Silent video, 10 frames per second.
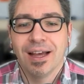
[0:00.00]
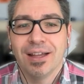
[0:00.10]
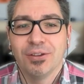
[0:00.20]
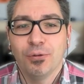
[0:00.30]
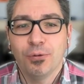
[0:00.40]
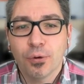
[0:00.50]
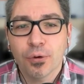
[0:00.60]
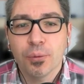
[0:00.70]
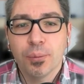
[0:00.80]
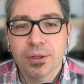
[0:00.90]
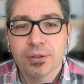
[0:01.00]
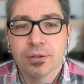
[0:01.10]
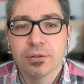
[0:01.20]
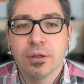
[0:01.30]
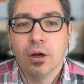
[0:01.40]
And the fourth
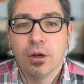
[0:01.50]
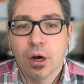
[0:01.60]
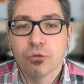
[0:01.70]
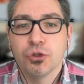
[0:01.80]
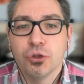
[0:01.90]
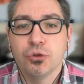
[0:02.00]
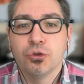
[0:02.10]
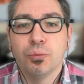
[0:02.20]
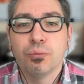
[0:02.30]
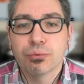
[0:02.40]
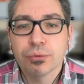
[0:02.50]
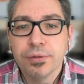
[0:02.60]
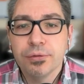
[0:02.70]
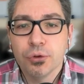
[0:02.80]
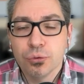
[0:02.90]
button allows you to
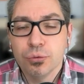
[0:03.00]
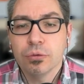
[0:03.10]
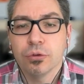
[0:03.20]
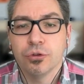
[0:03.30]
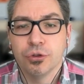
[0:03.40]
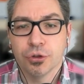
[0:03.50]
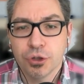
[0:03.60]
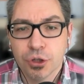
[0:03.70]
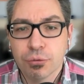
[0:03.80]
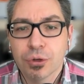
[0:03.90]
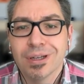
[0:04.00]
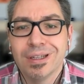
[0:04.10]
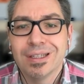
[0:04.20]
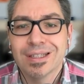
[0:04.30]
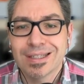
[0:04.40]
preview the
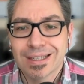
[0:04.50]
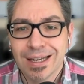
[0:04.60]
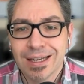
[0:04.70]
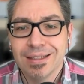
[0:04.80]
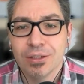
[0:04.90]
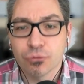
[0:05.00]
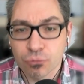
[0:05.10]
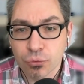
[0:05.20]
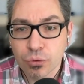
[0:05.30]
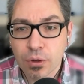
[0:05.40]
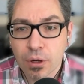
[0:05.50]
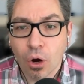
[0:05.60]
currently selected rule